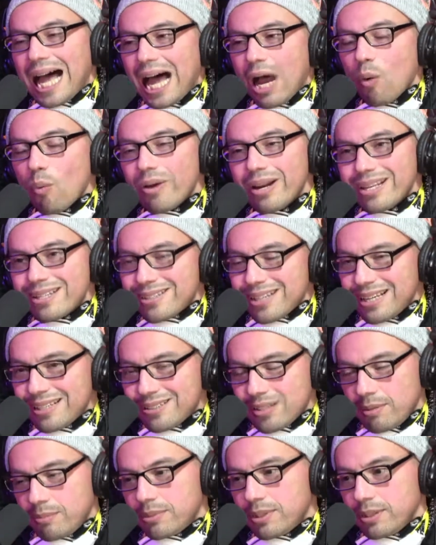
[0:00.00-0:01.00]
I want to say
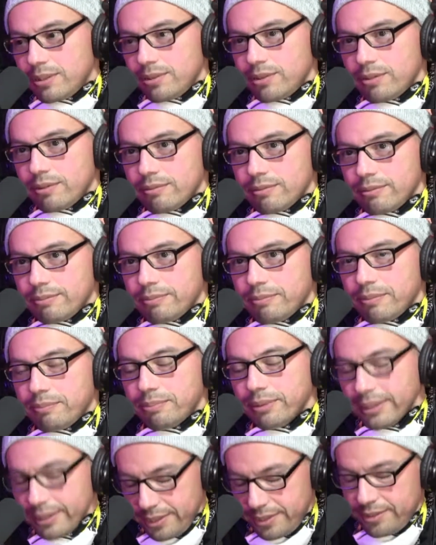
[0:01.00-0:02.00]
something,
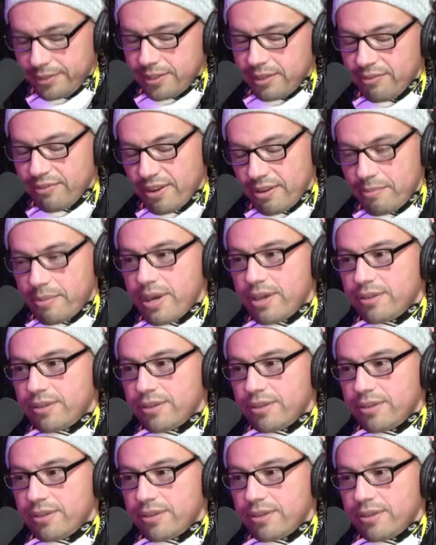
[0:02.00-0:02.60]
please, if I may.